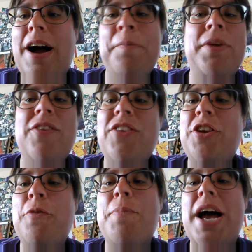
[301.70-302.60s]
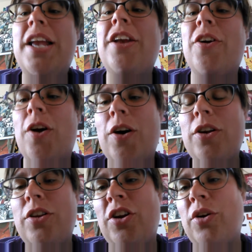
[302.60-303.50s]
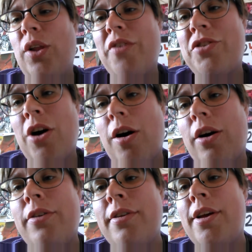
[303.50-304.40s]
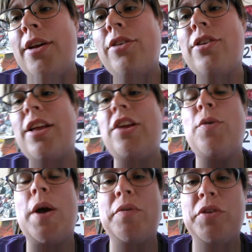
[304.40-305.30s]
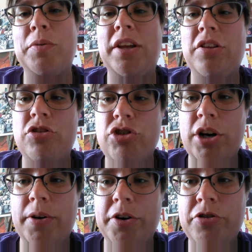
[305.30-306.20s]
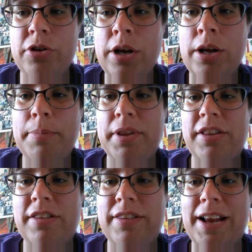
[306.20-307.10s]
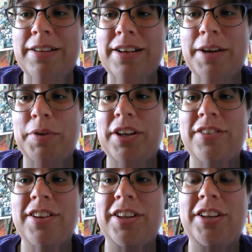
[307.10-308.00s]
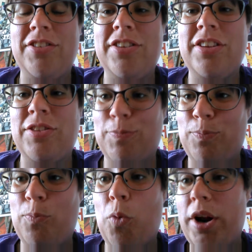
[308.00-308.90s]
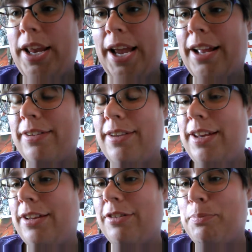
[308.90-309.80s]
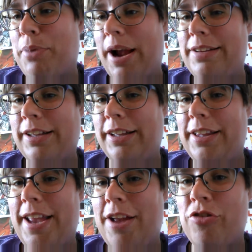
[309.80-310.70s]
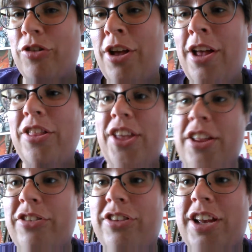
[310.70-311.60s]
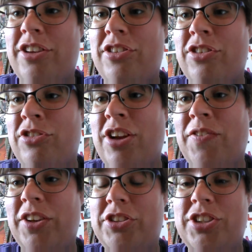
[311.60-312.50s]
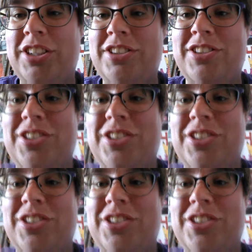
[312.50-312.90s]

I'm giving you back your love's heart, so that you have something to cherish But at the same time, you can tell he's... One hand, he's practically the angel. The other side is his devilishness.